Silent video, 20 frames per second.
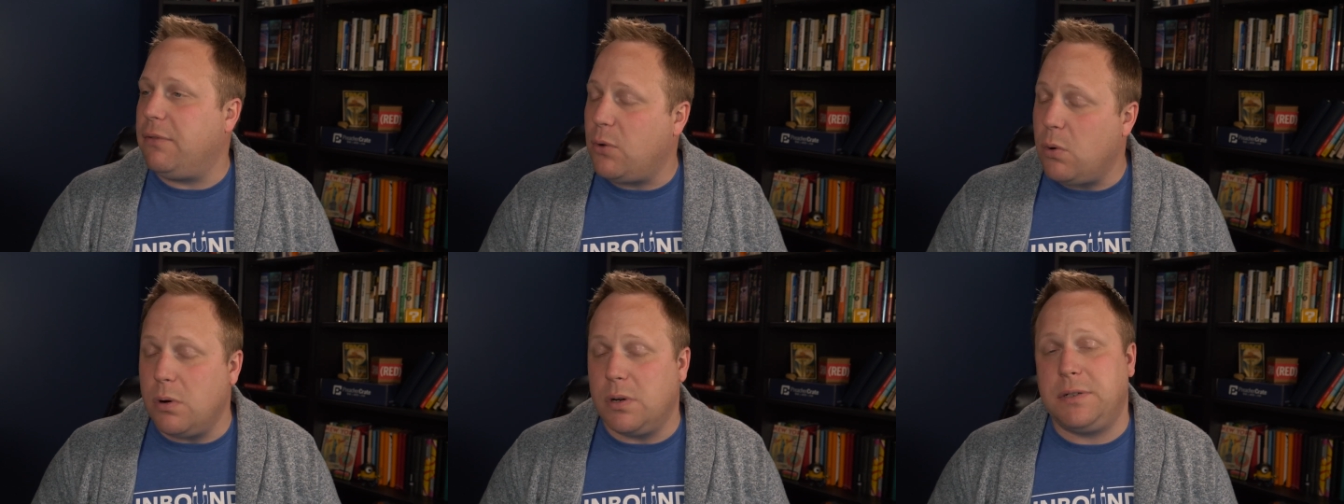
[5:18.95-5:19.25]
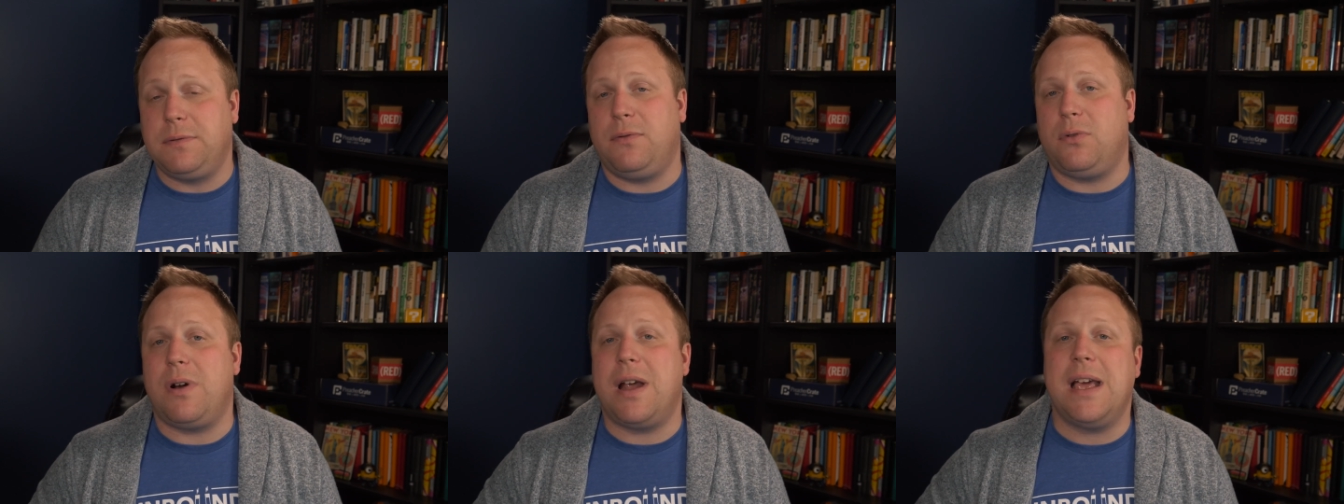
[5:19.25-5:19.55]
Of
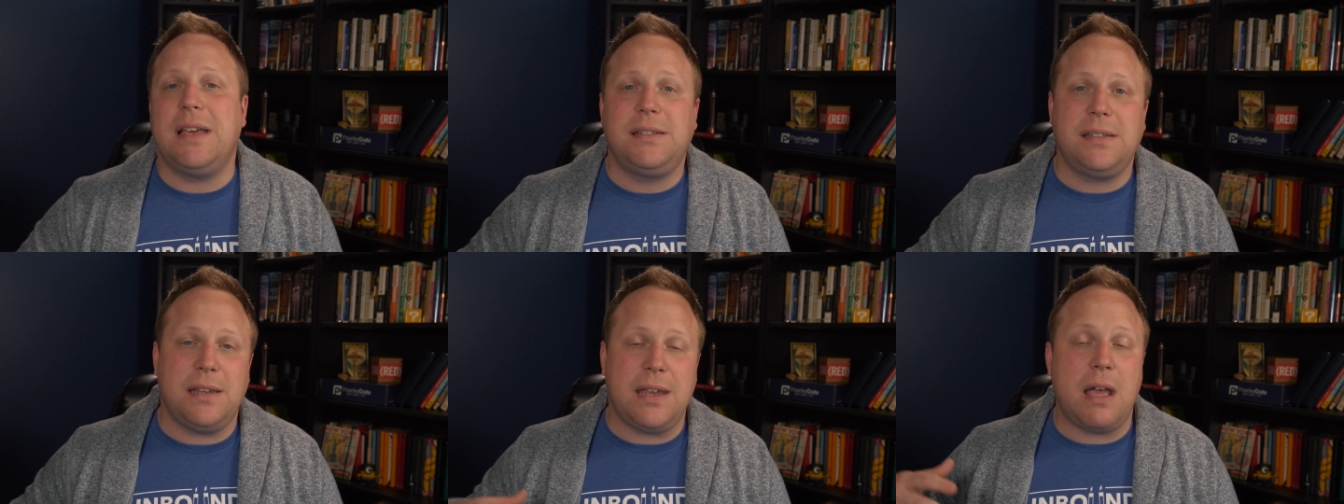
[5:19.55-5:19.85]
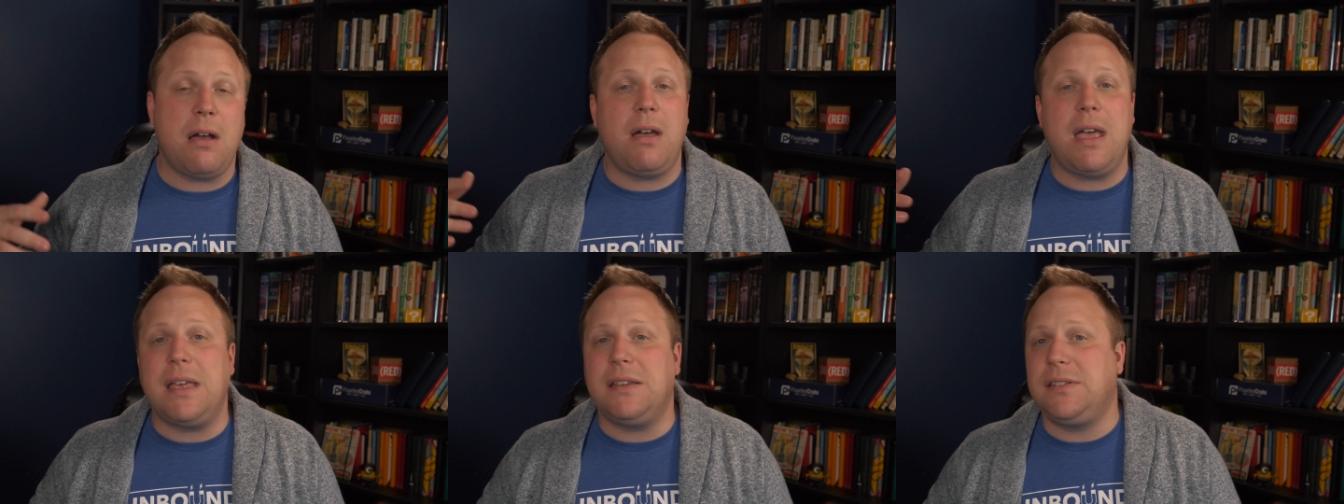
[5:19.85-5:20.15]
course, Verizon
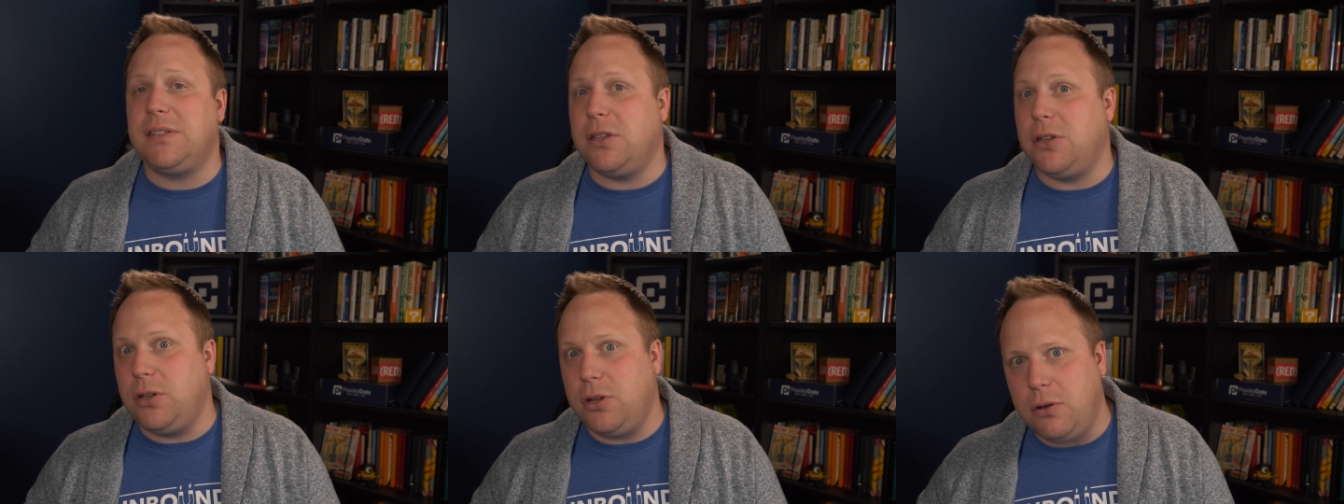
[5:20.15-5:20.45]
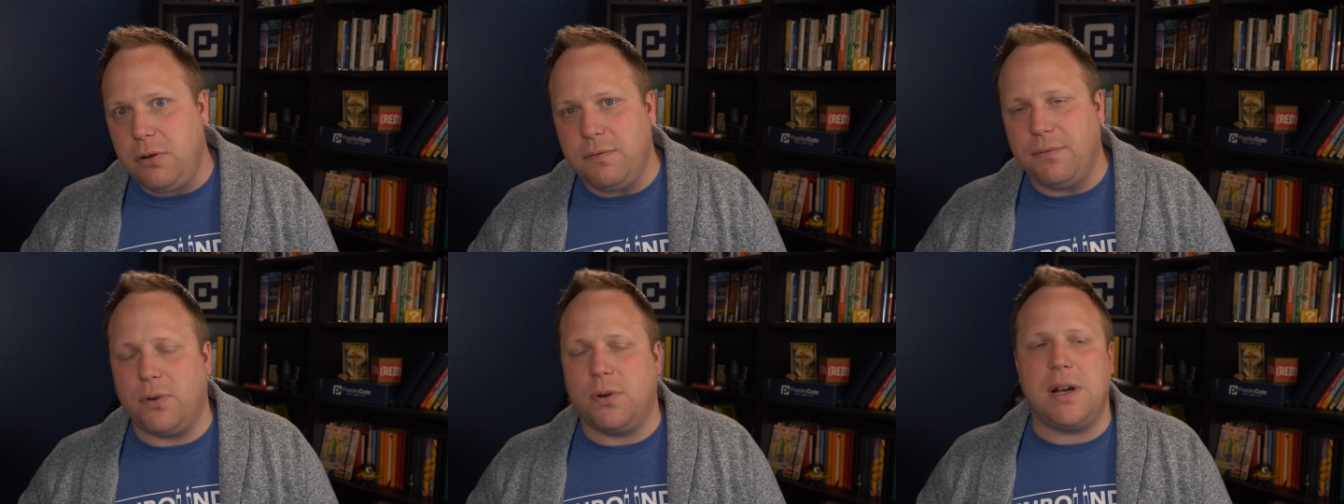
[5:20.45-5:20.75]
now has the
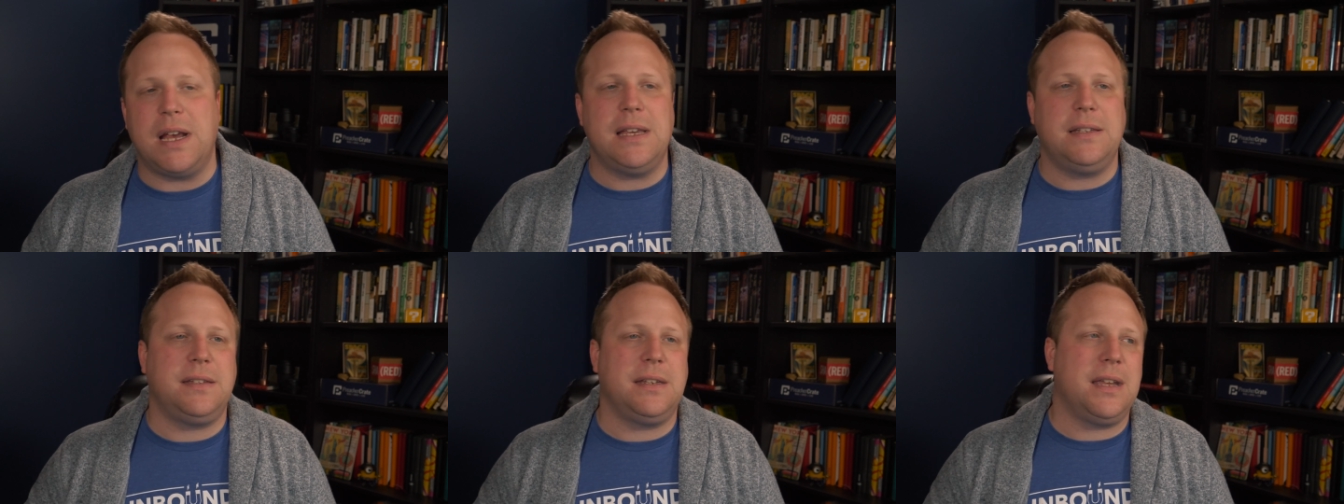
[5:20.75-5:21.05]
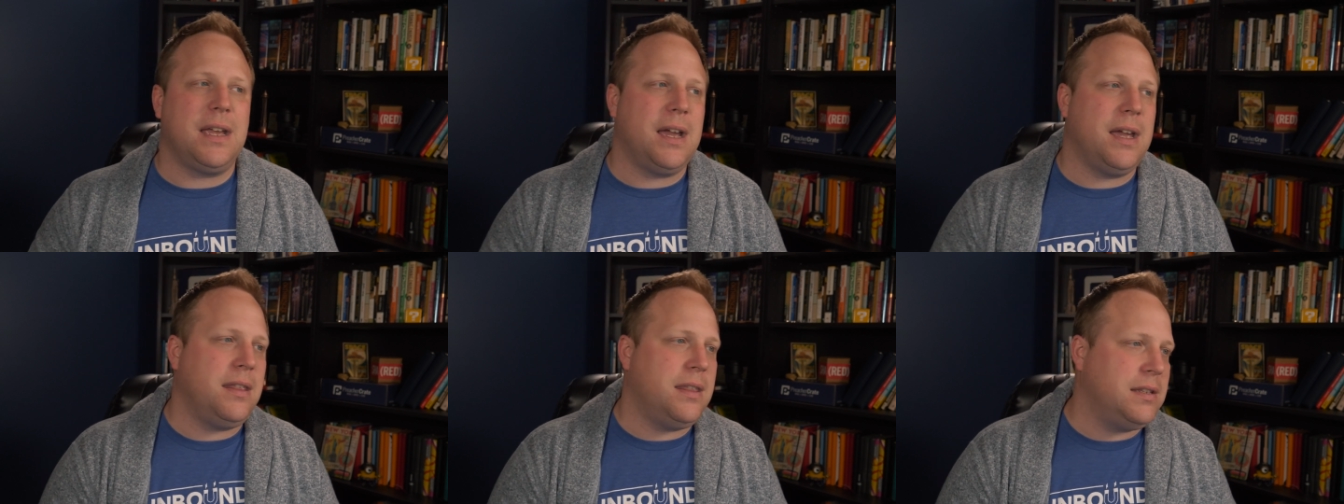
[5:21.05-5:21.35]
new
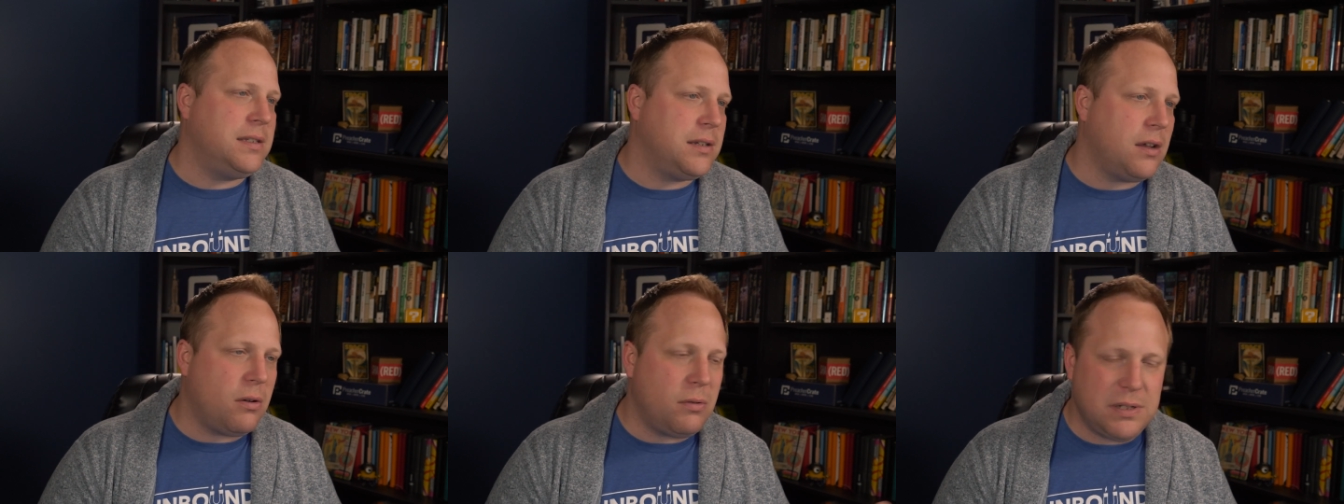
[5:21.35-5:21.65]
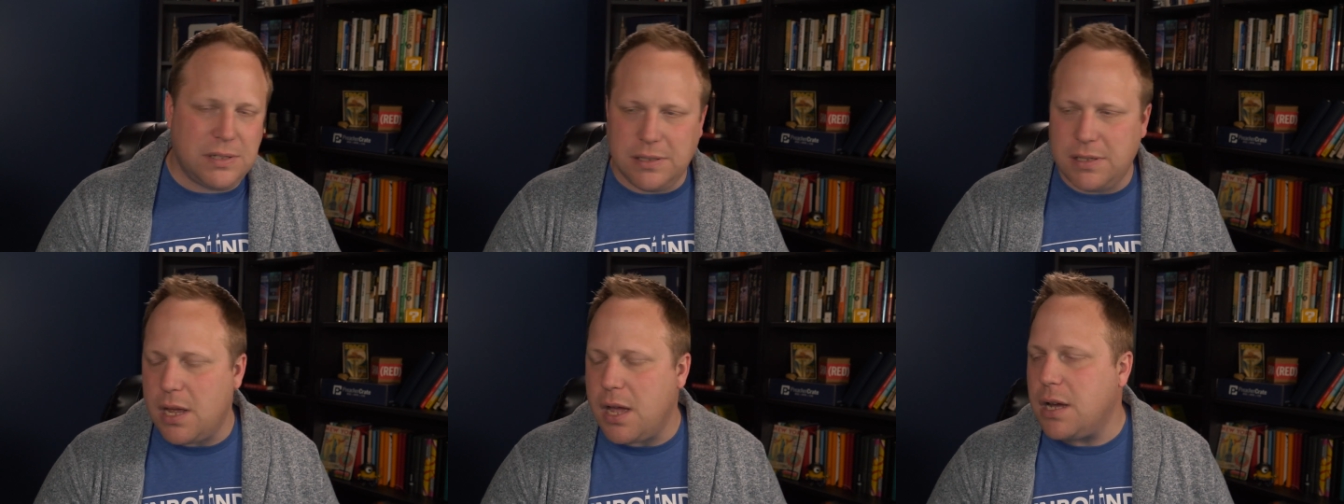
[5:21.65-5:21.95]
Verizon guy that's
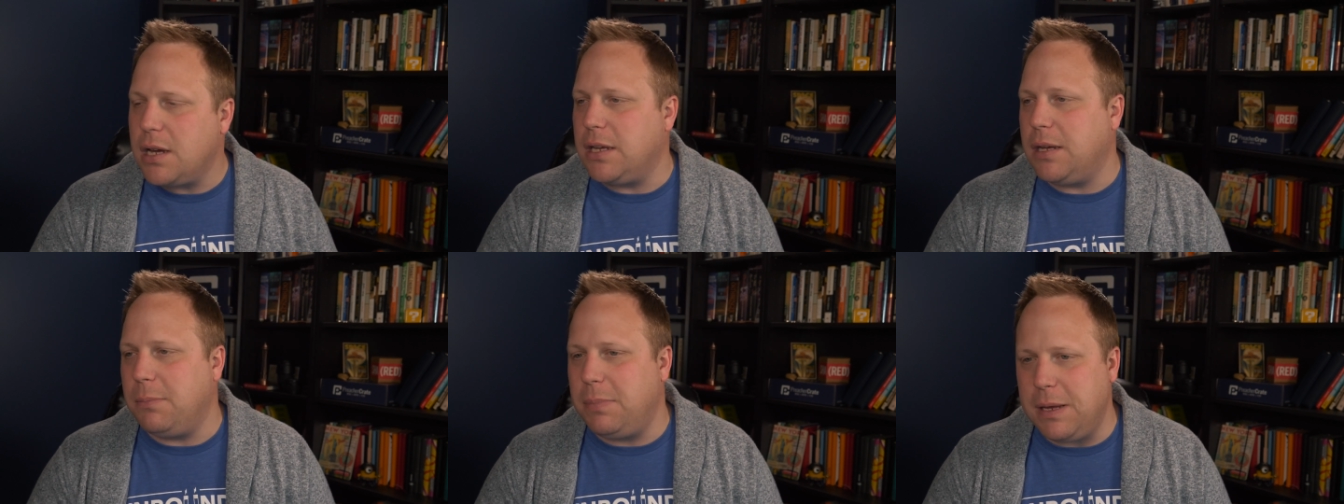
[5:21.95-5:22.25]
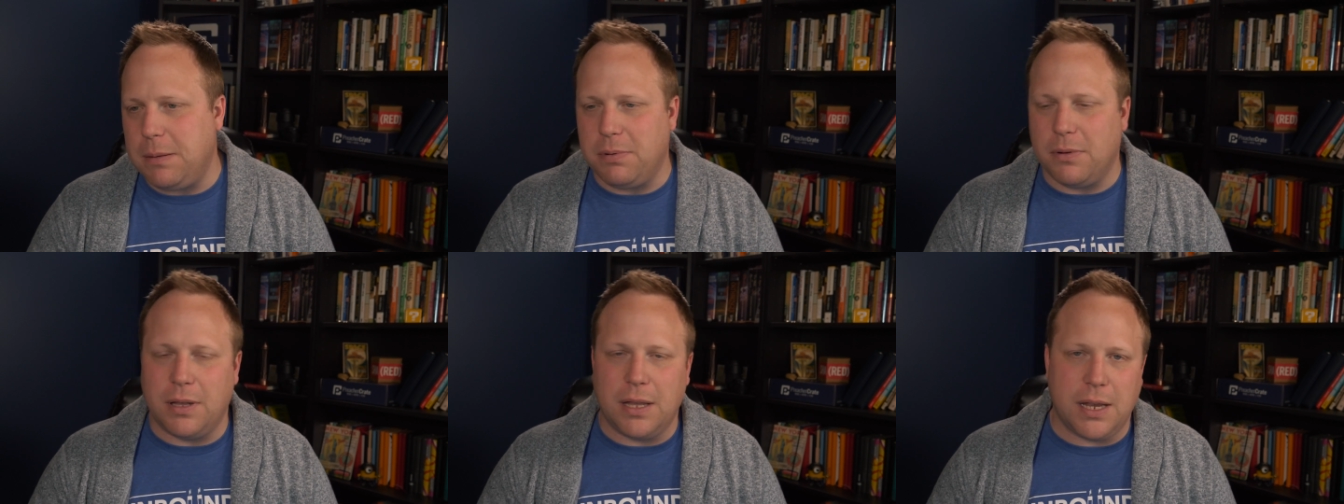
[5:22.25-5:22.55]
always talking to
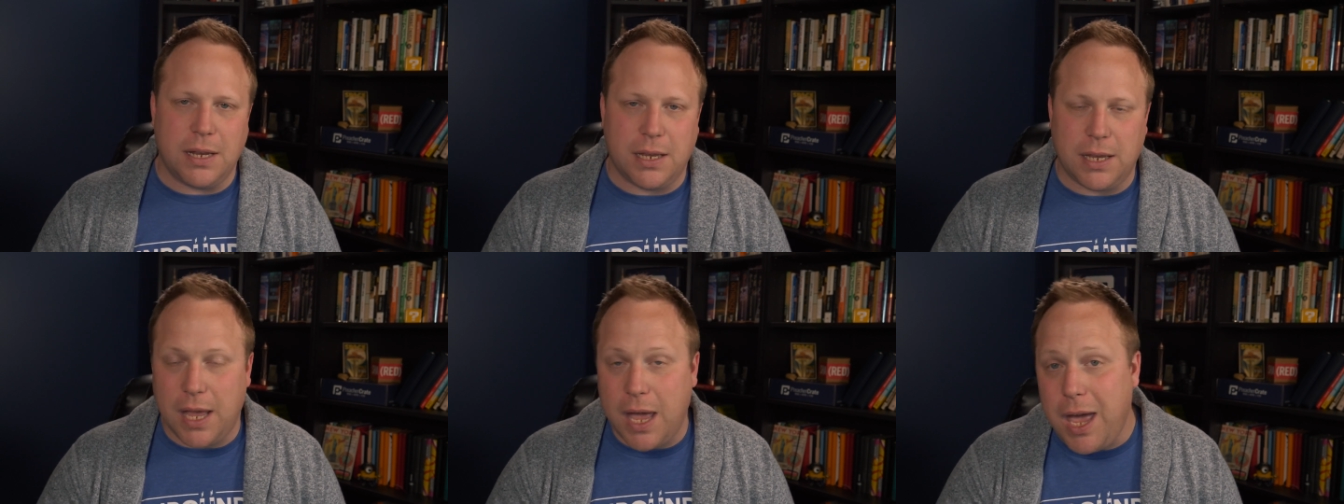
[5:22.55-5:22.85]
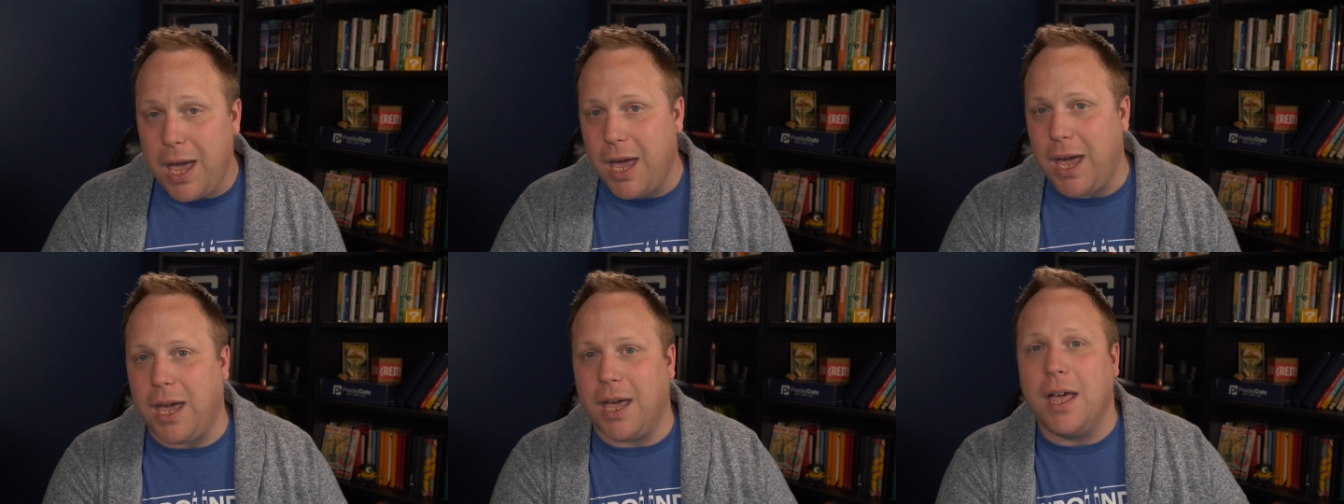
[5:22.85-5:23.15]
people like,
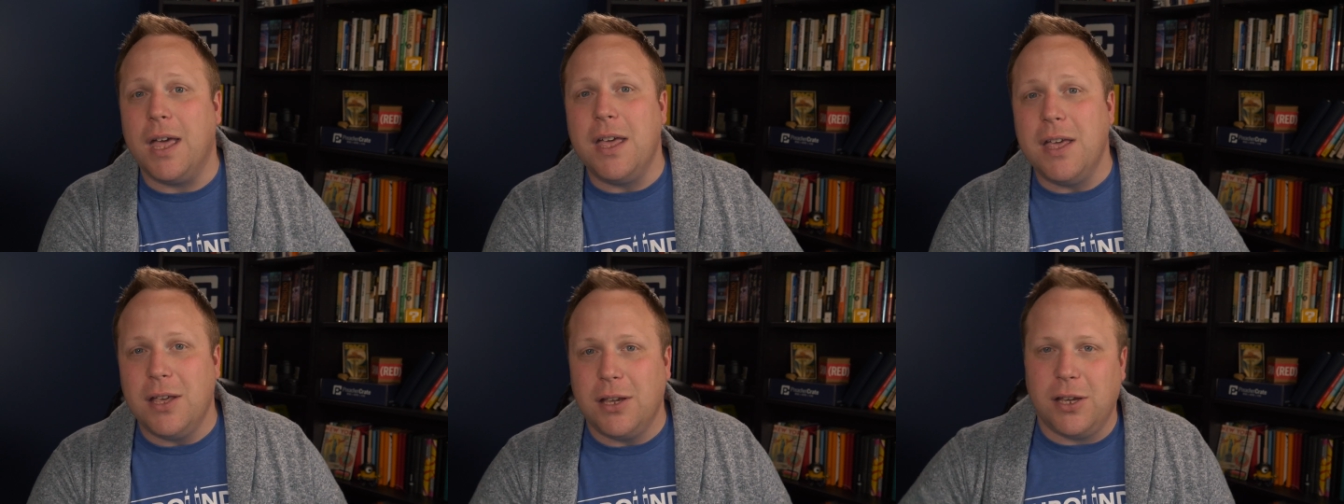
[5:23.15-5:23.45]
hey,